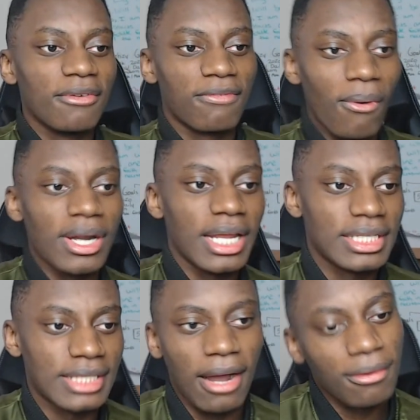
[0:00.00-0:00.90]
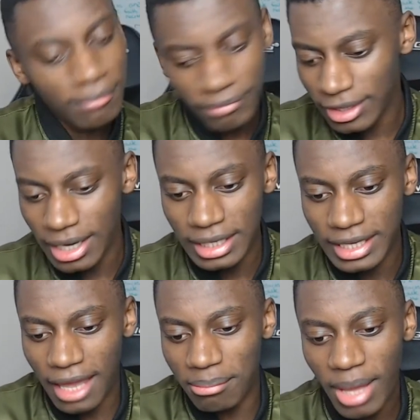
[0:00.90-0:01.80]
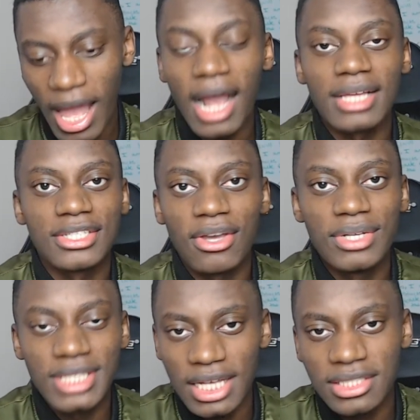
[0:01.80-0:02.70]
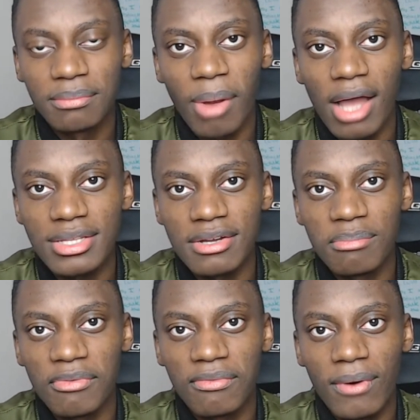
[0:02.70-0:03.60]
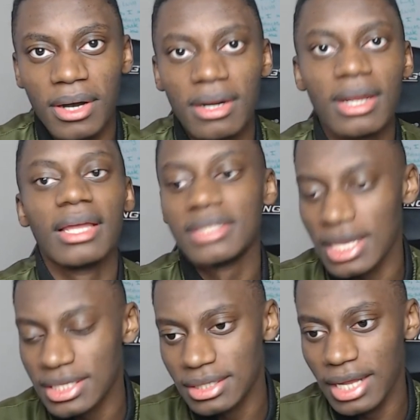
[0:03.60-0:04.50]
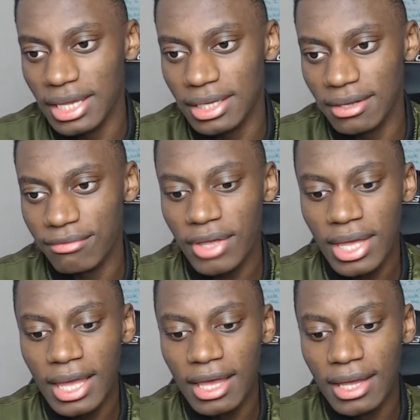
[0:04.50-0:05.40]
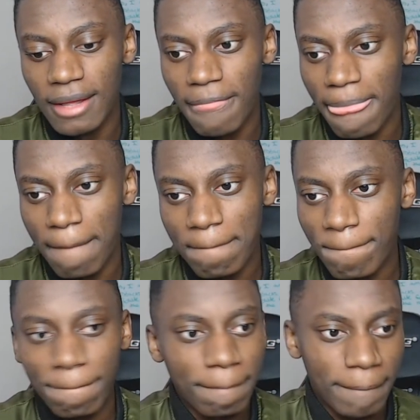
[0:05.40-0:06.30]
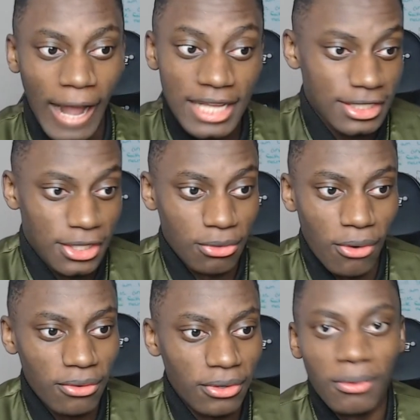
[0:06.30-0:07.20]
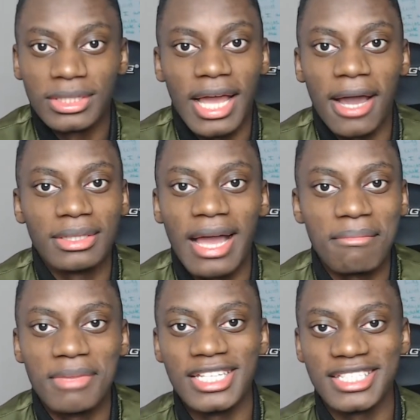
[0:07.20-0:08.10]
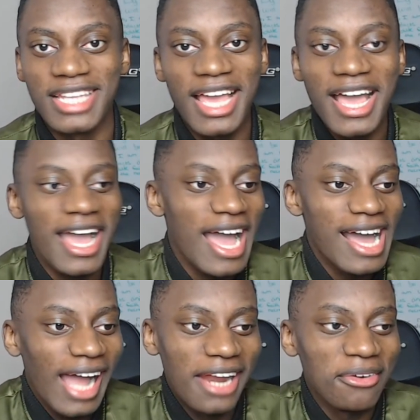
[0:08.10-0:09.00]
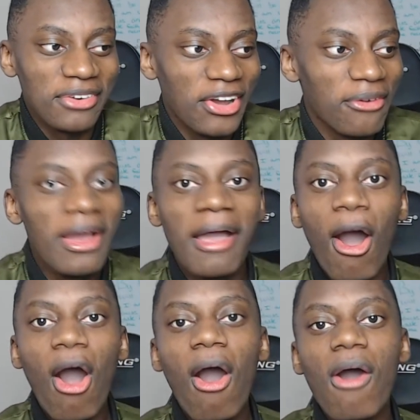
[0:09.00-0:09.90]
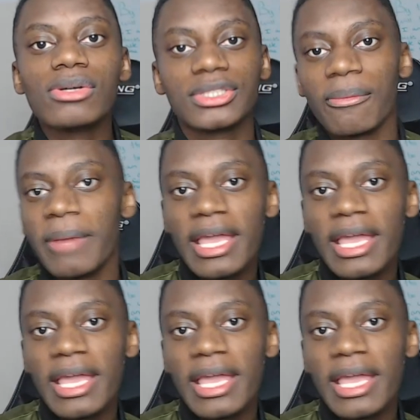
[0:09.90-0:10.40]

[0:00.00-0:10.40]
4 days out, and then he came back. So he tested positive before, tested negative. I still don't know what the hell that means. I don't know. Oh, so